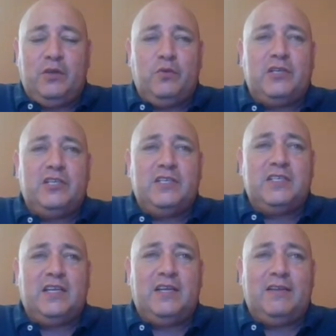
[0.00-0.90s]
which
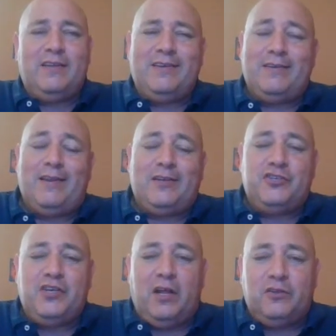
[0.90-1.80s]
is in a
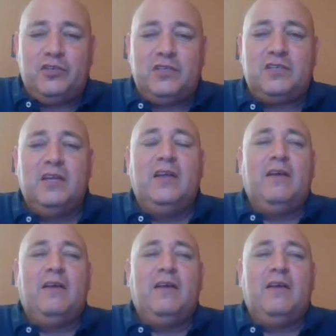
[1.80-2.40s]
nutshell, just